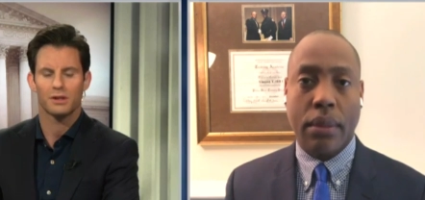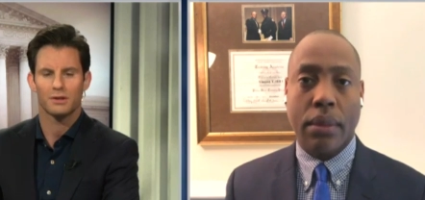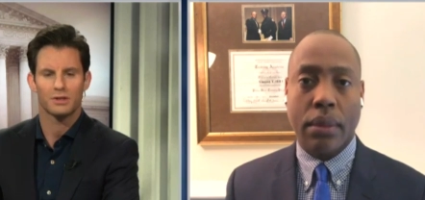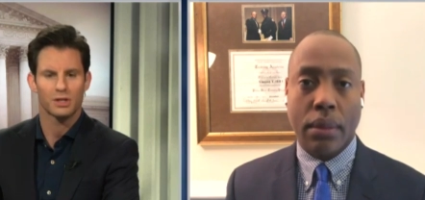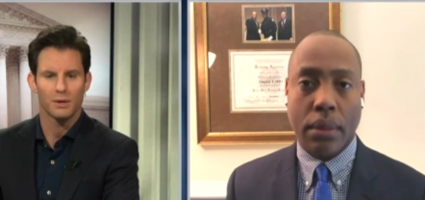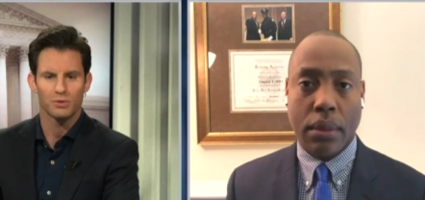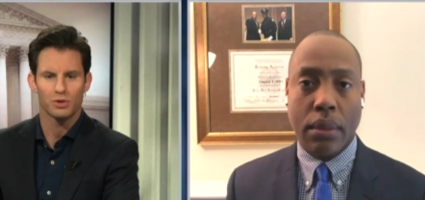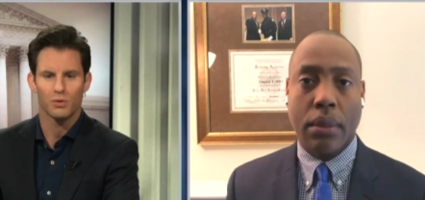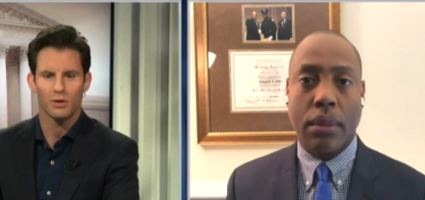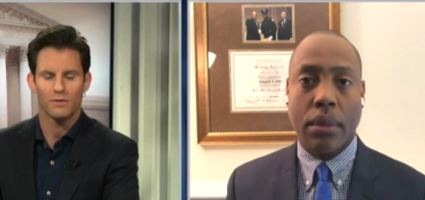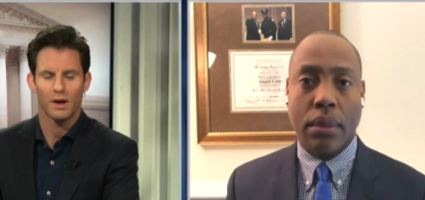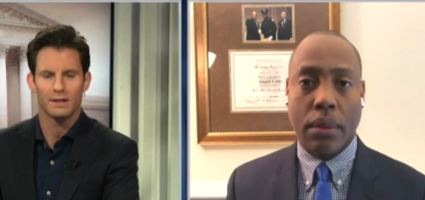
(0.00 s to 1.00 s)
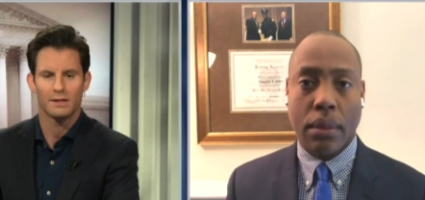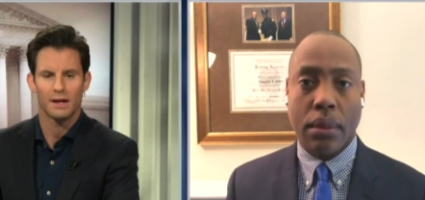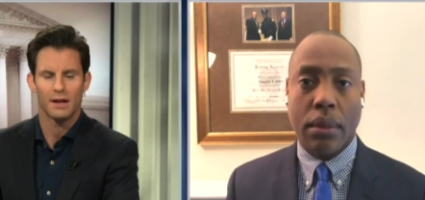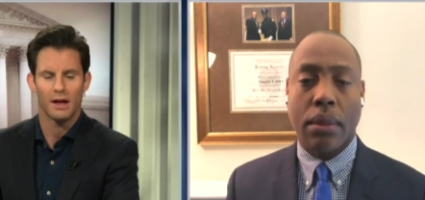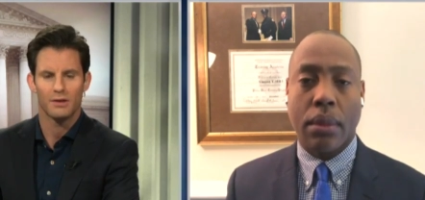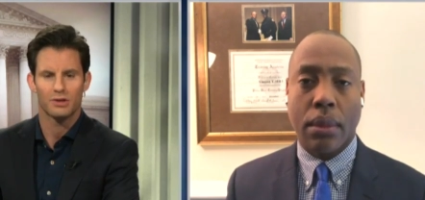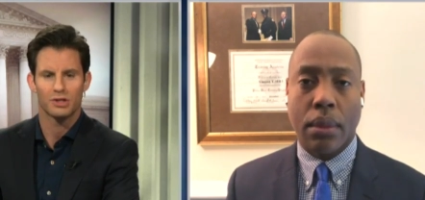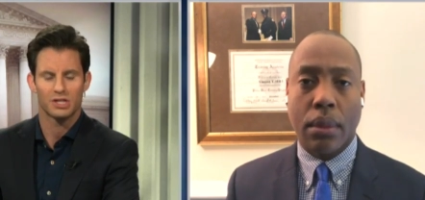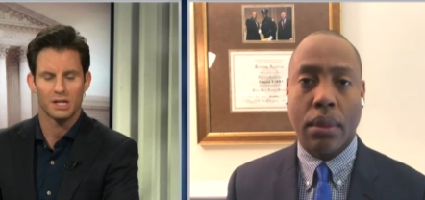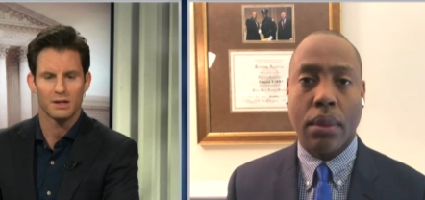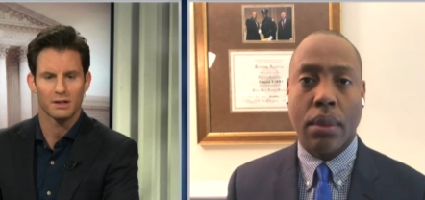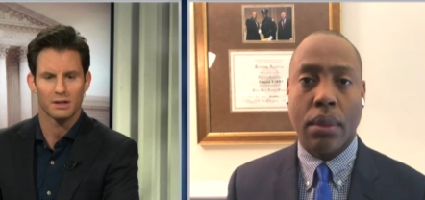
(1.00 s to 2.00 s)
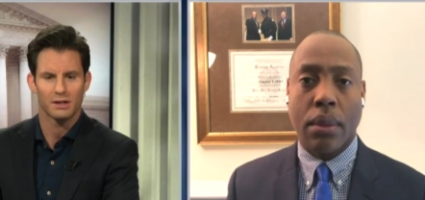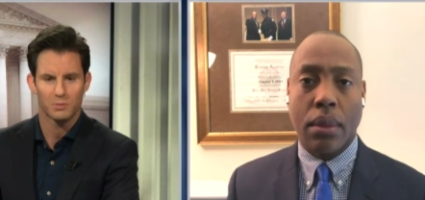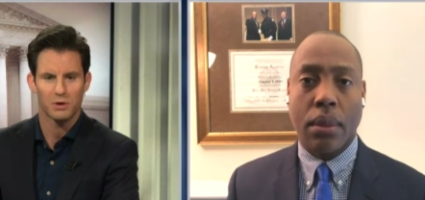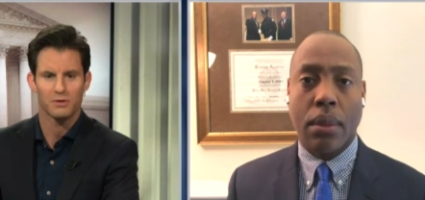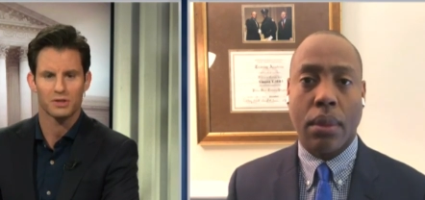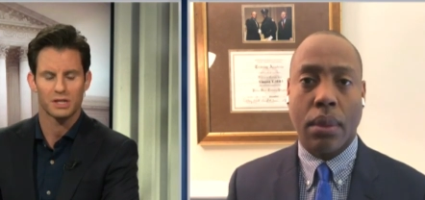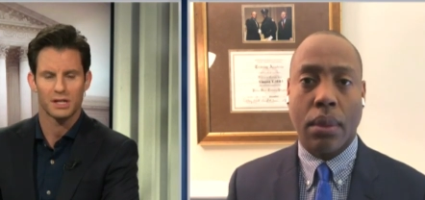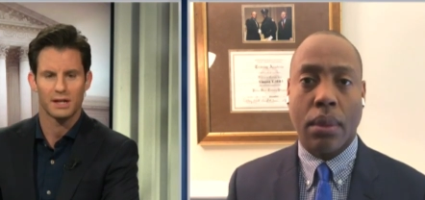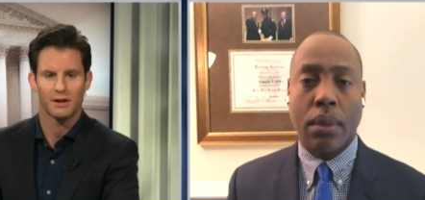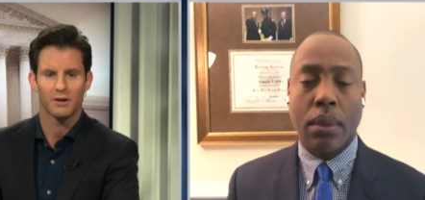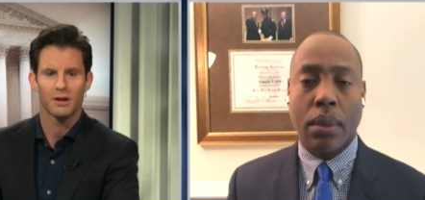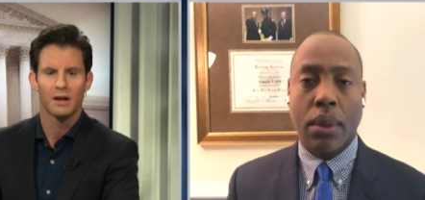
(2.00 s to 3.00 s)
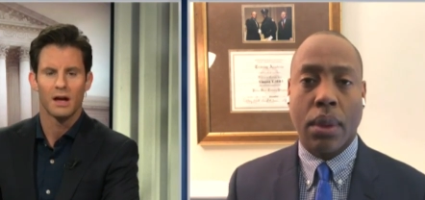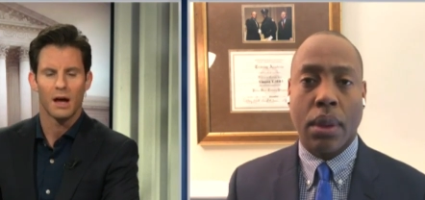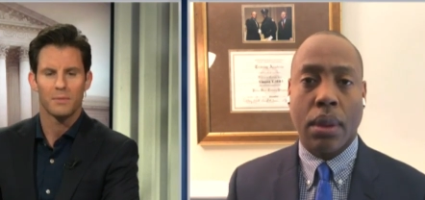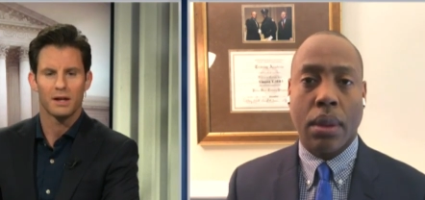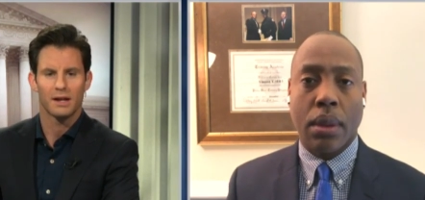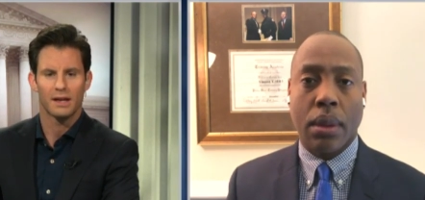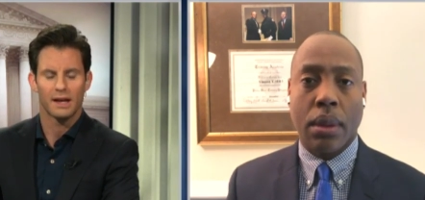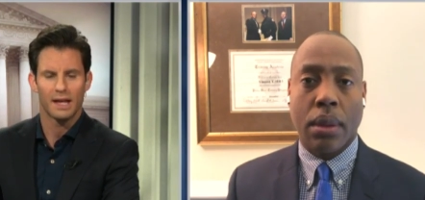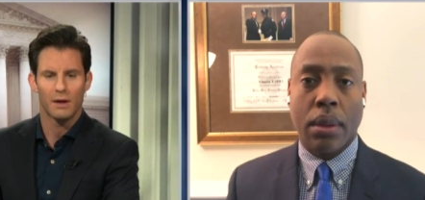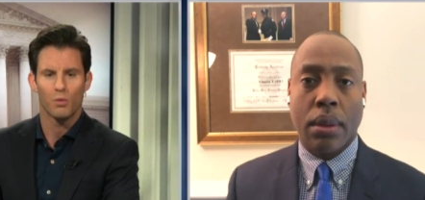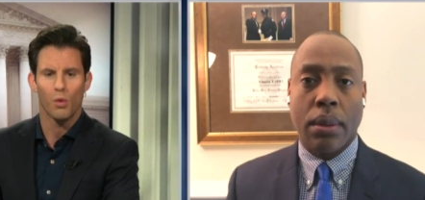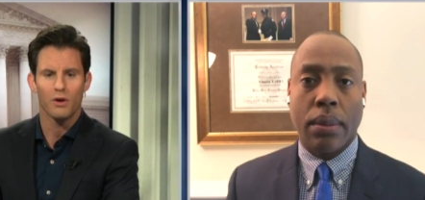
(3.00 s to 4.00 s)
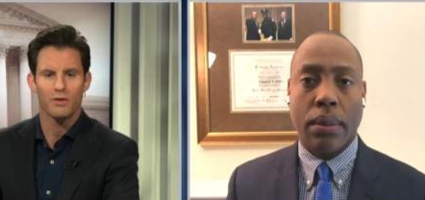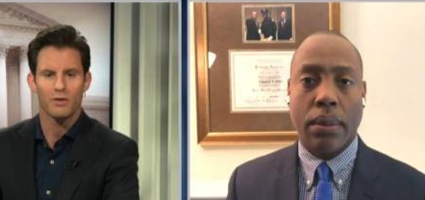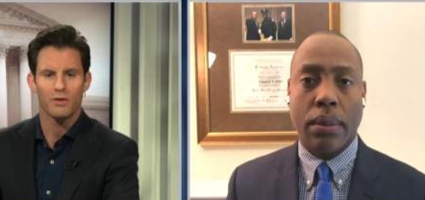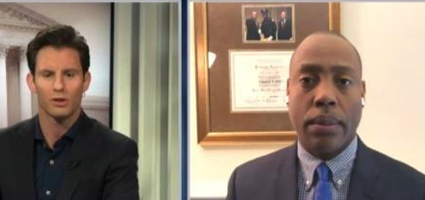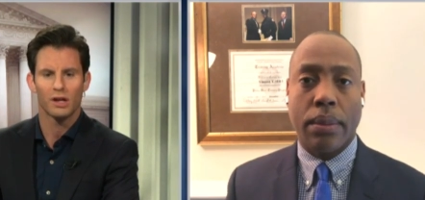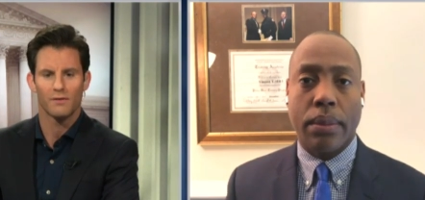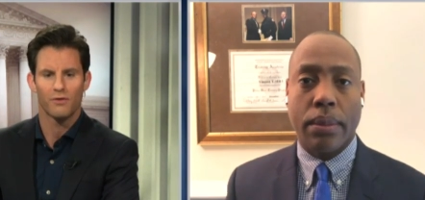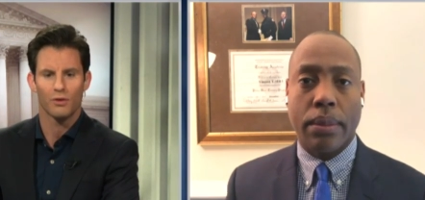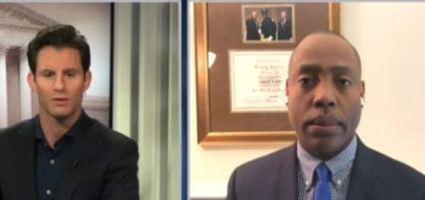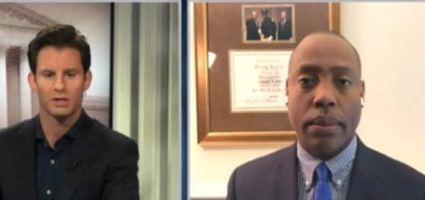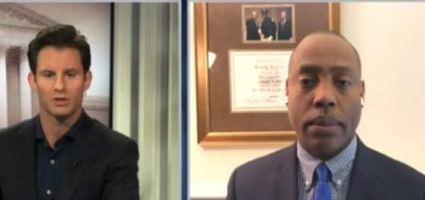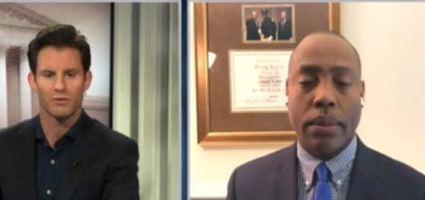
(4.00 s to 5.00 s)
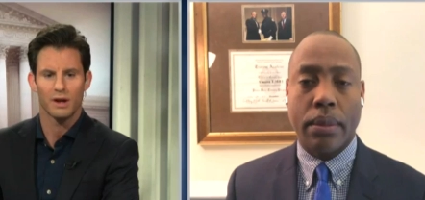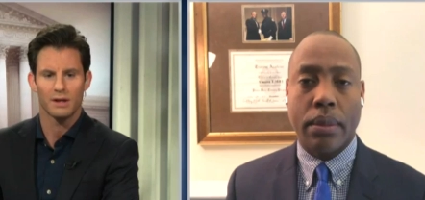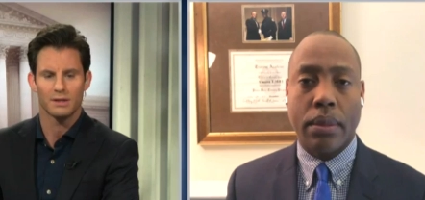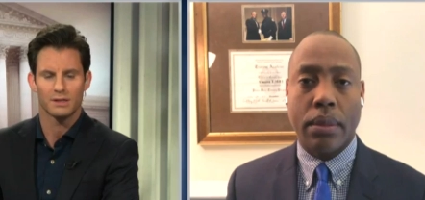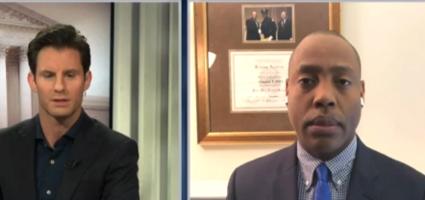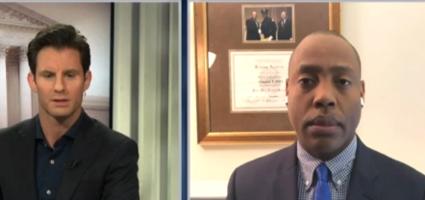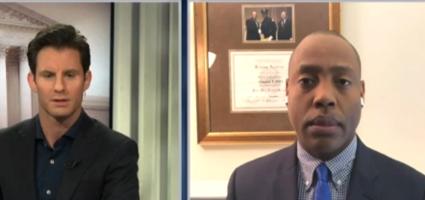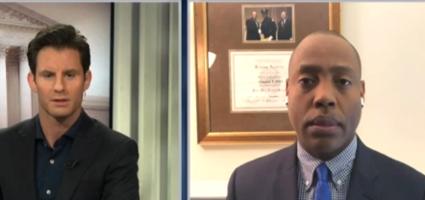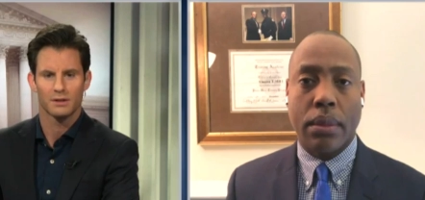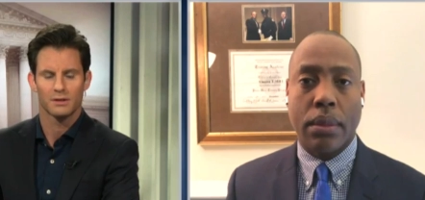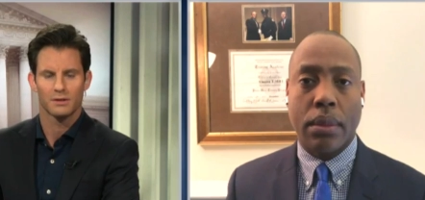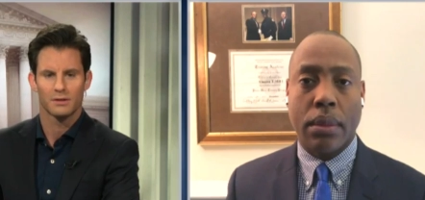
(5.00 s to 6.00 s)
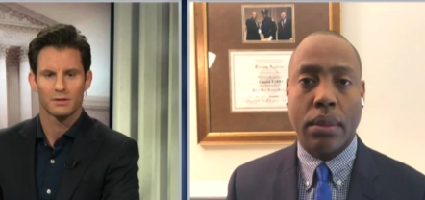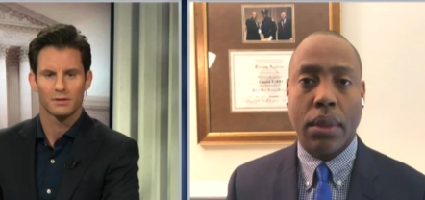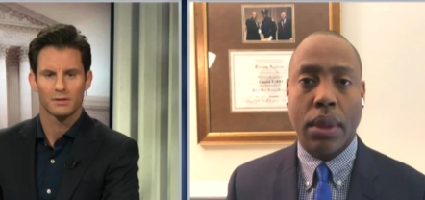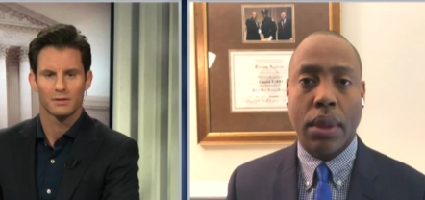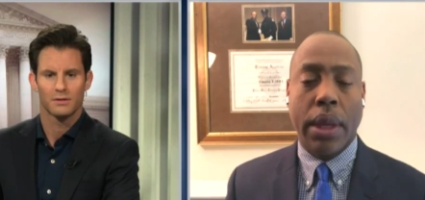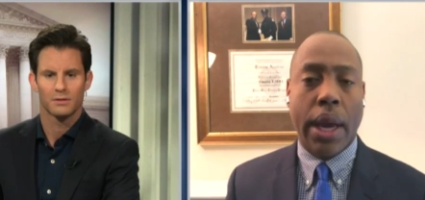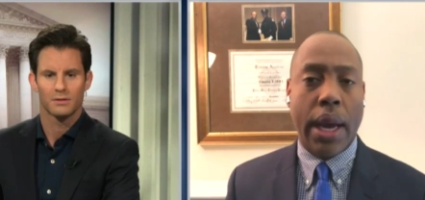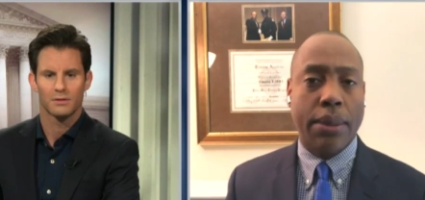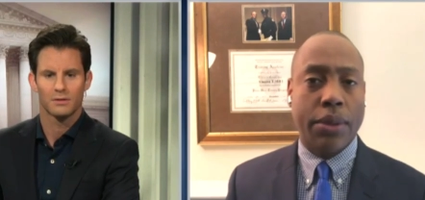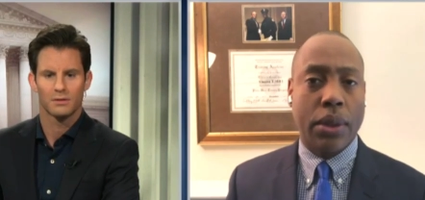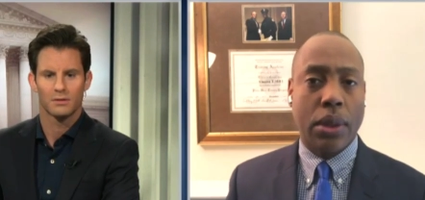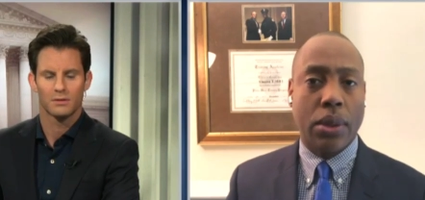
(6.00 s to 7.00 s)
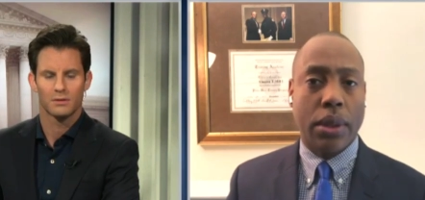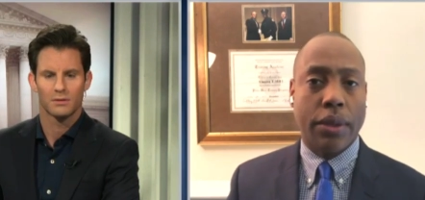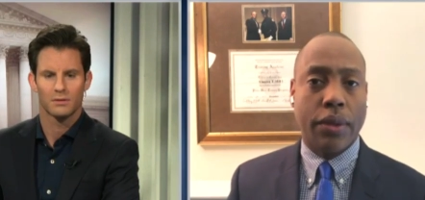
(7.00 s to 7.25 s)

Speaker 1: some sort of idea to see a conspiracy here? I mean, again, what are they looking for in these raids?
Speaker 2: Yeah, absolutely.